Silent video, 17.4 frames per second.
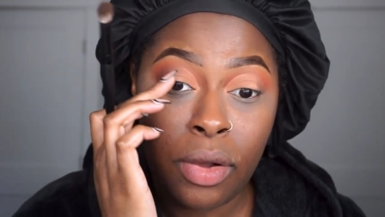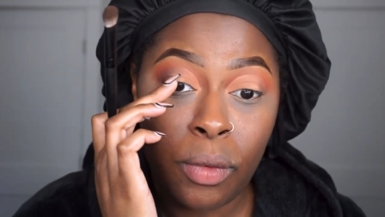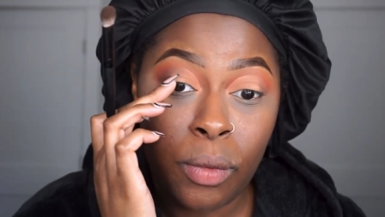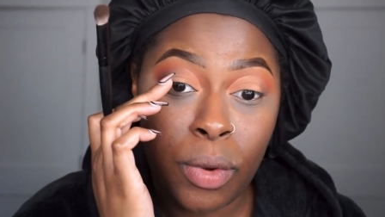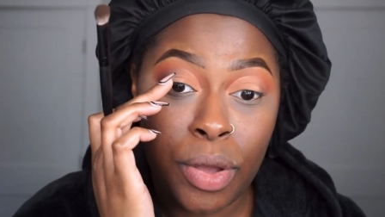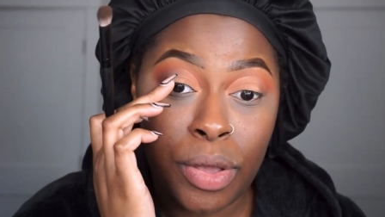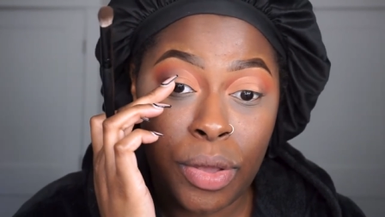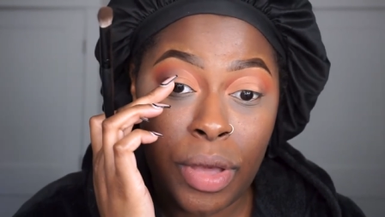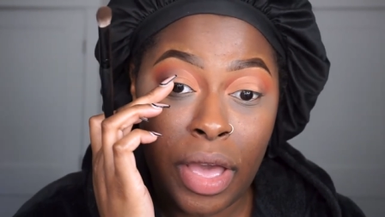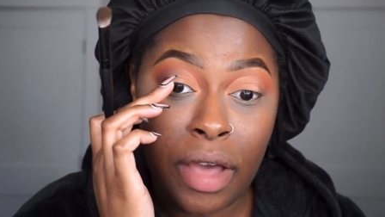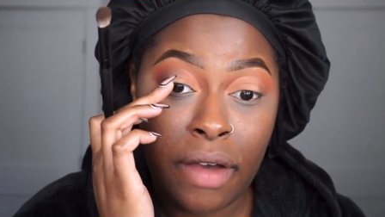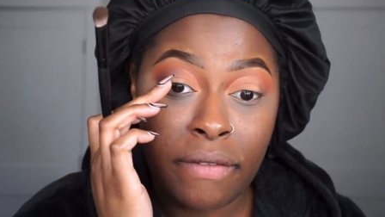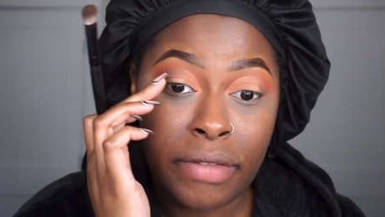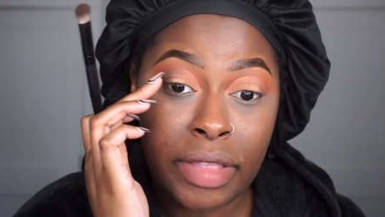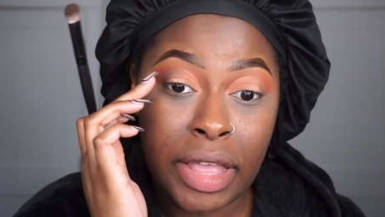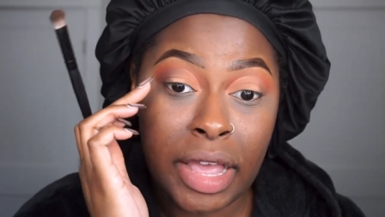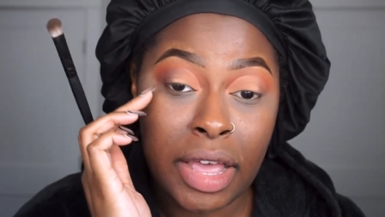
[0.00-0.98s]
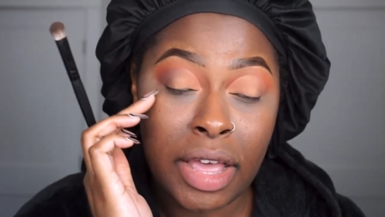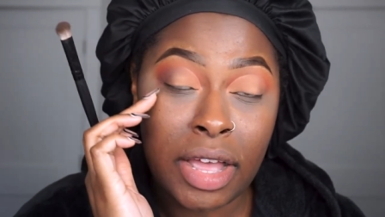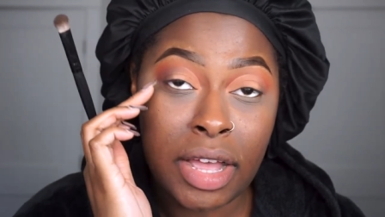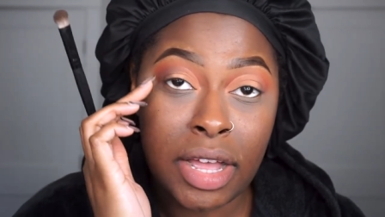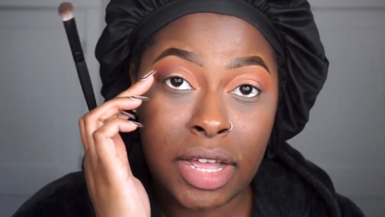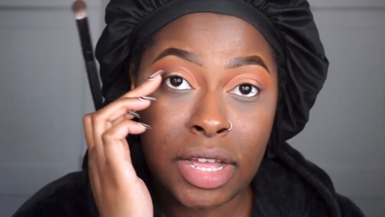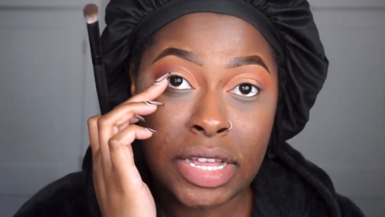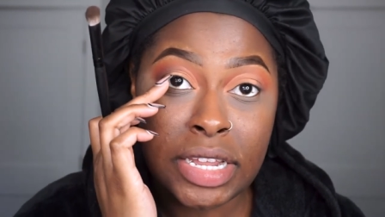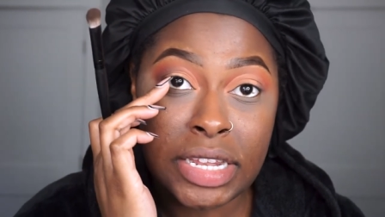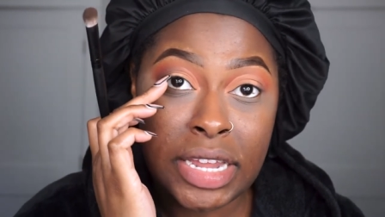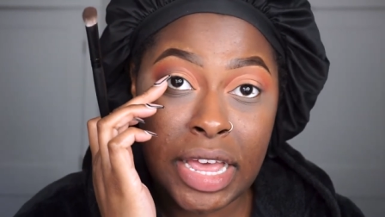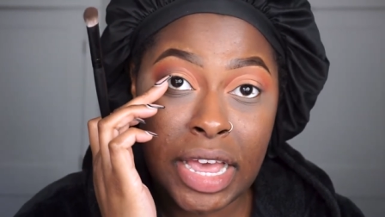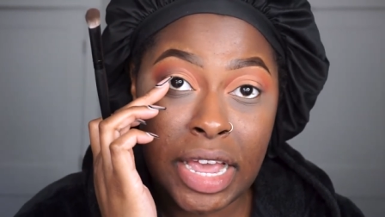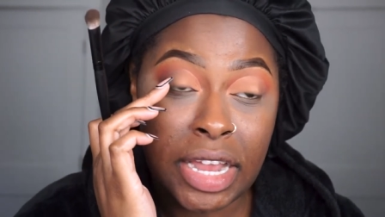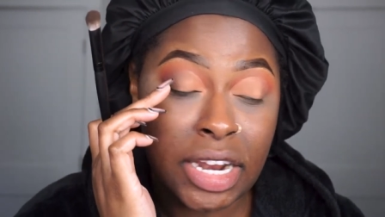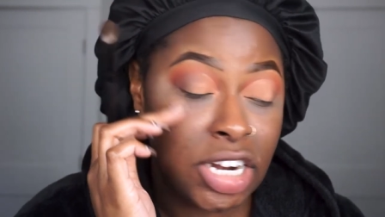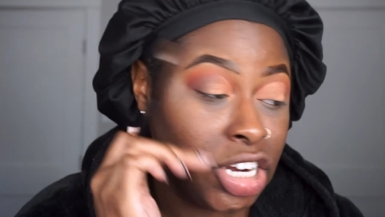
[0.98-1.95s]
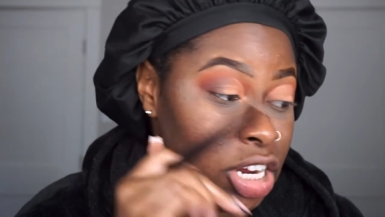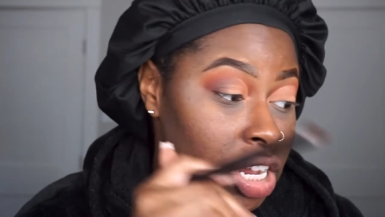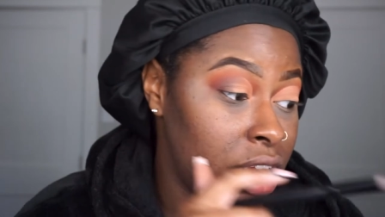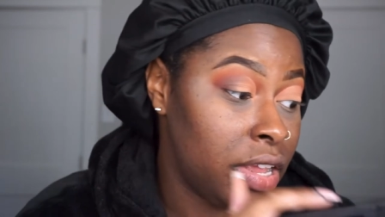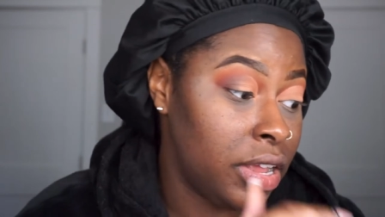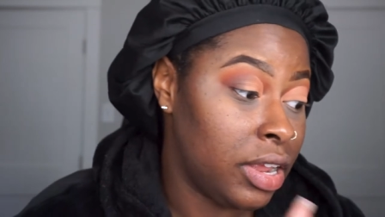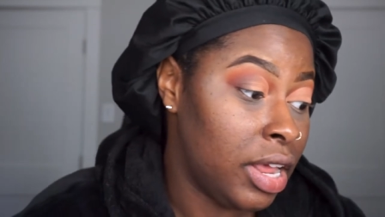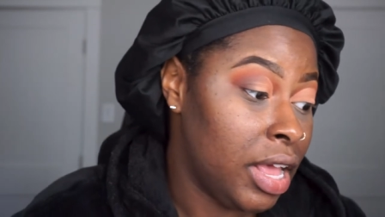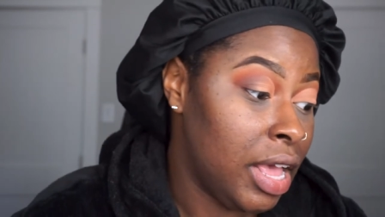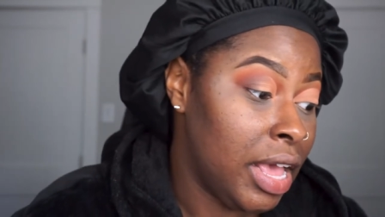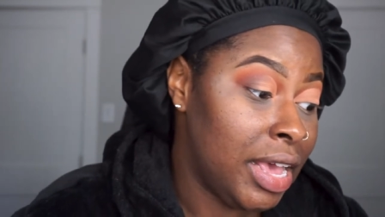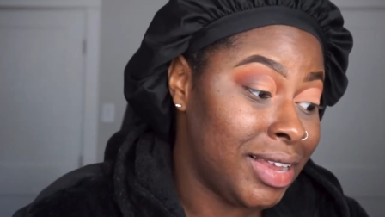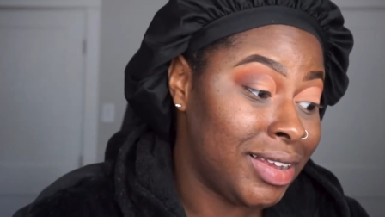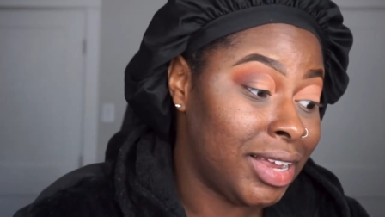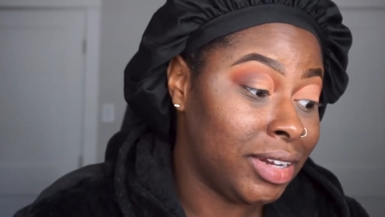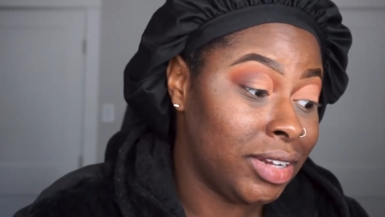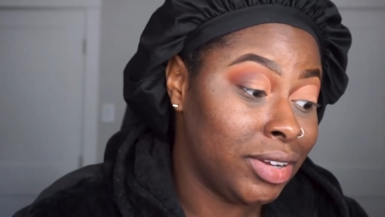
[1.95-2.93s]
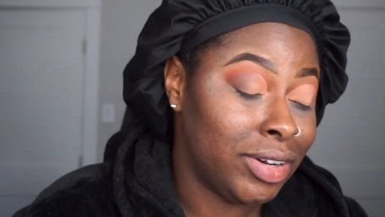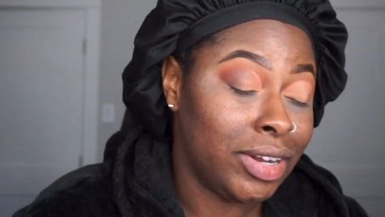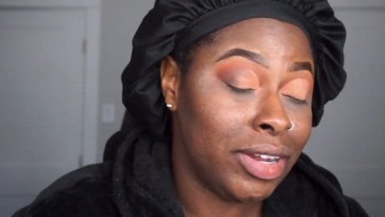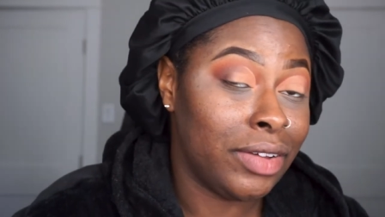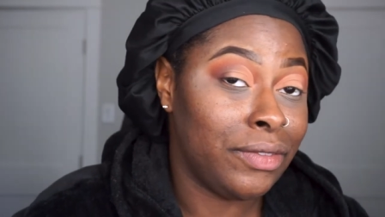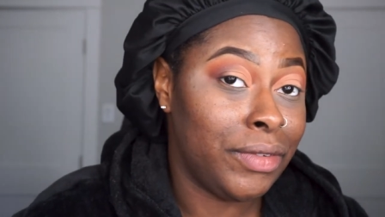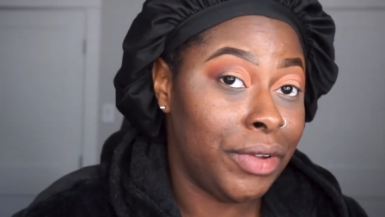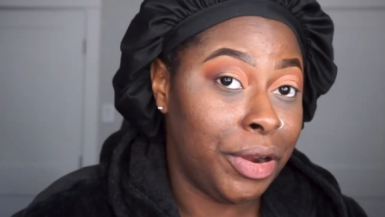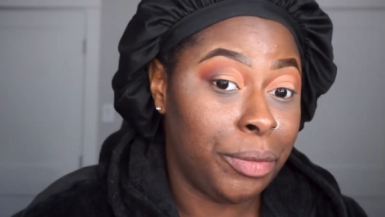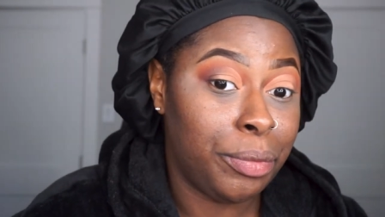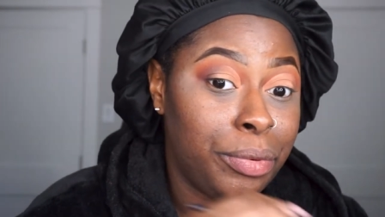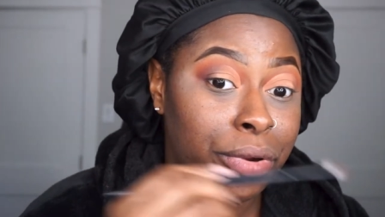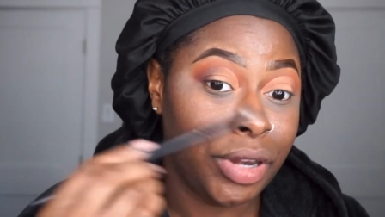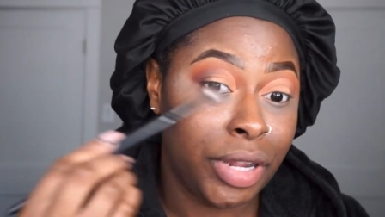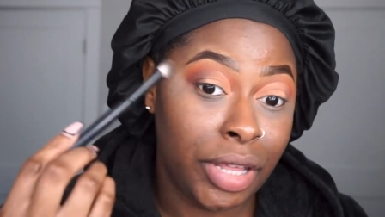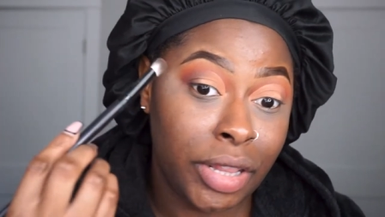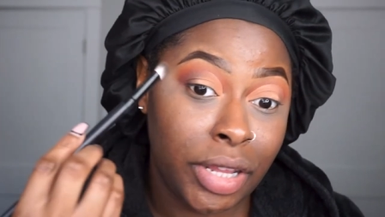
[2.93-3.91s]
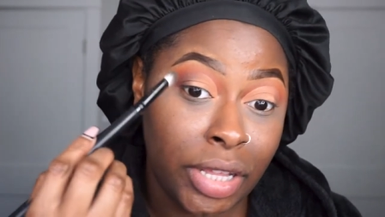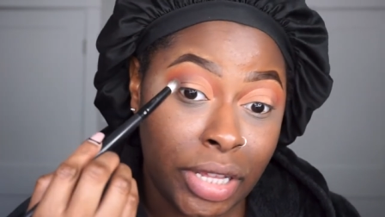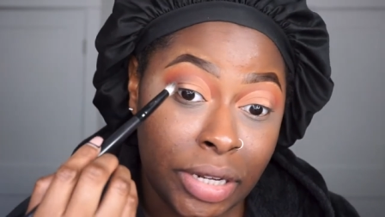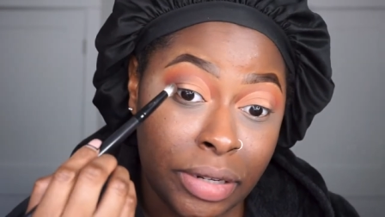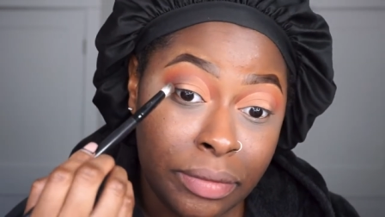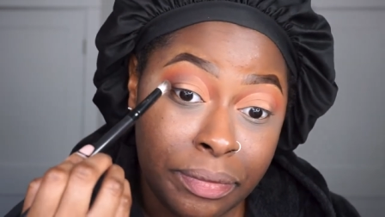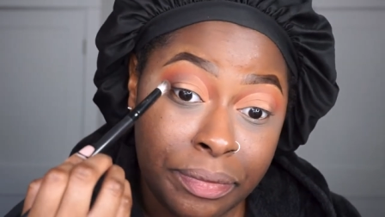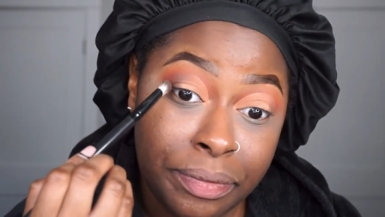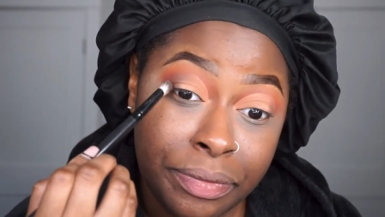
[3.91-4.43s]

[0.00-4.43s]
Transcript: where you have that uh, tan shade. It's actually going to look very pretty in the end.